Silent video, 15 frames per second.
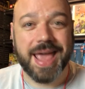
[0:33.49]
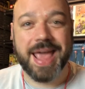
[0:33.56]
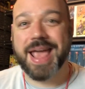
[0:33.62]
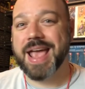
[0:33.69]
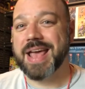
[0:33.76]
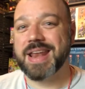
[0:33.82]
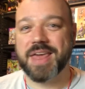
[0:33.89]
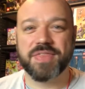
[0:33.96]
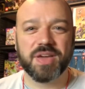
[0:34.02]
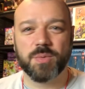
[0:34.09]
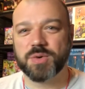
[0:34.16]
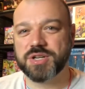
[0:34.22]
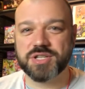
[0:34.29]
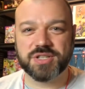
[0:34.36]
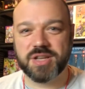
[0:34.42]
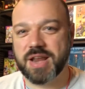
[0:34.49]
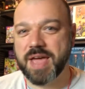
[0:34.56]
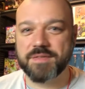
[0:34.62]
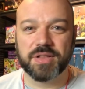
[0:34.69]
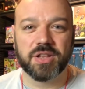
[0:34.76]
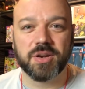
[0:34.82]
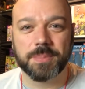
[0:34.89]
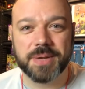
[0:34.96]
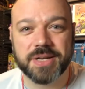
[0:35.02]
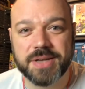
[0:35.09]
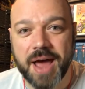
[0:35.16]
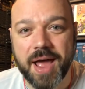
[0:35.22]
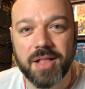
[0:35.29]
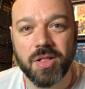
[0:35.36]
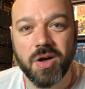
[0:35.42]
And I think we're just going to have a little bit of
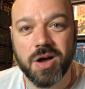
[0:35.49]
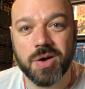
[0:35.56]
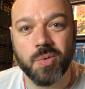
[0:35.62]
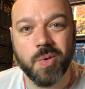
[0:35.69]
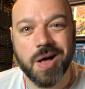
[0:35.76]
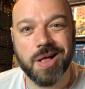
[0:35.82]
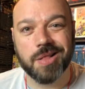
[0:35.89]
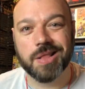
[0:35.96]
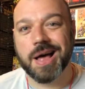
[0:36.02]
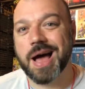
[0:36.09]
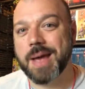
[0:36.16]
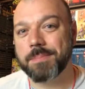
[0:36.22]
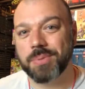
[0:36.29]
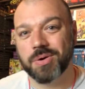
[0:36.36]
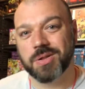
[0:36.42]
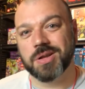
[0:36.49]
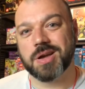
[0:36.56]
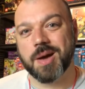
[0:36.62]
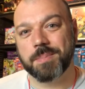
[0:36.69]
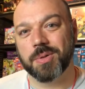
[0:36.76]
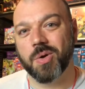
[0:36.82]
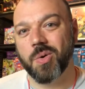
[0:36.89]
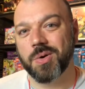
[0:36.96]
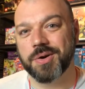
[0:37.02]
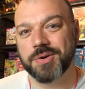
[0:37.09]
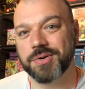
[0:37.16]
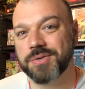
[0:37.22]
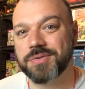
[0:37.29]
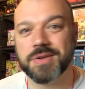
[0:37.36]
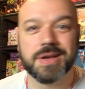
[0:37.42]
dialogue while I pull a couple
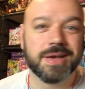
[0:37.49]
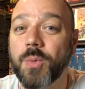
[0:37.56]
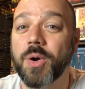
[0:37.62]
orders.